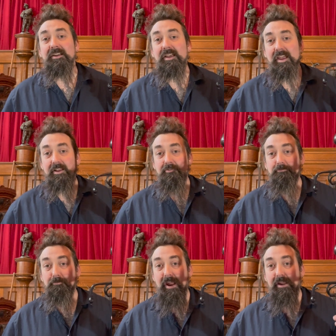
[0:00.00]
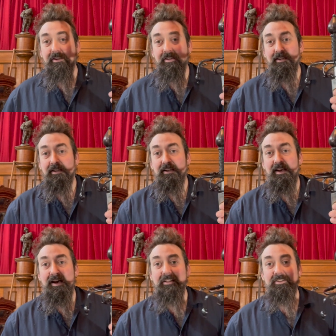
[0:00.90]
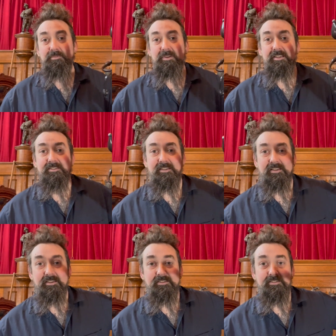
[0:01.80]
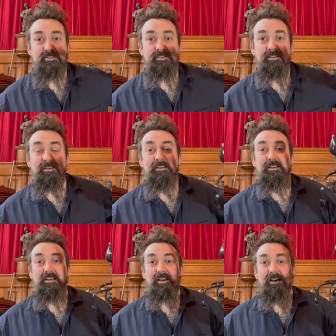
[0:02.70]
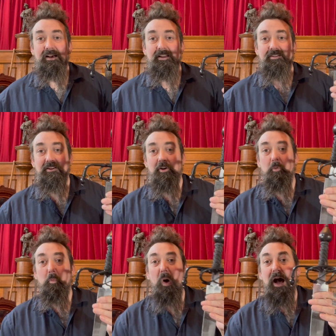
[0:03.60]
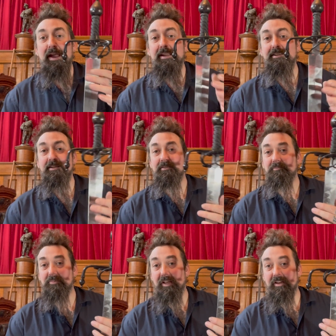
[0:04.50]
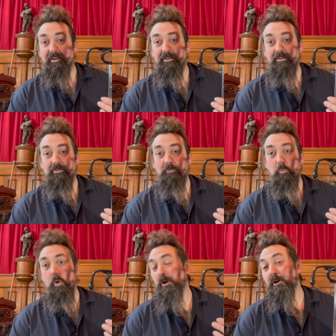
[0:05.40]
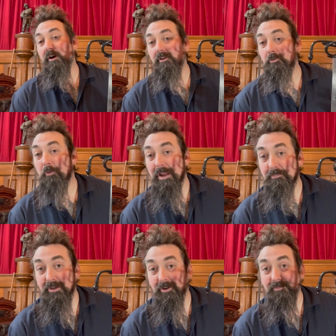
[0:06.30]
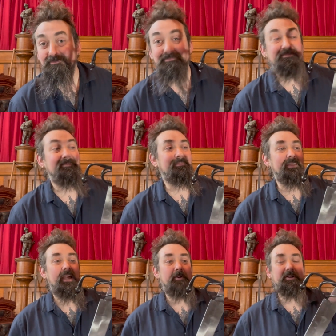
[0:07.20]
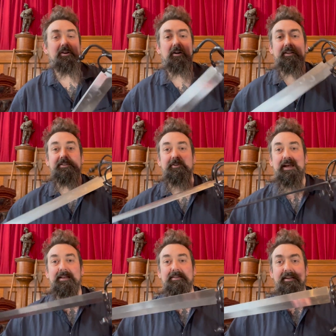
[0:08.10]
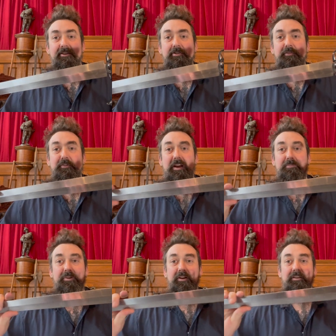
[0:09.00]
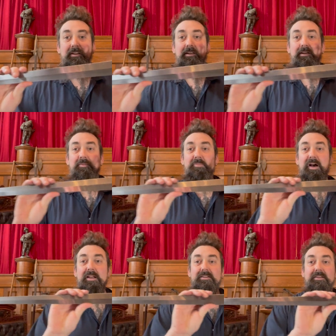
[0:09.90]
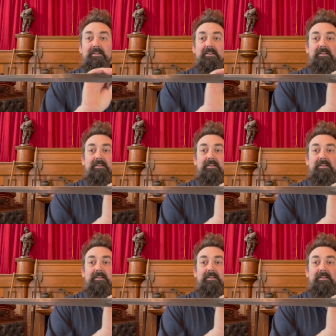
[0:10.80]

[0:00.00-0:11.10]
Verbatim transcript: and rank. Uh, this piece is uh, a wide bladed war rapier, I would call it. So it has the hilt of a rapier, but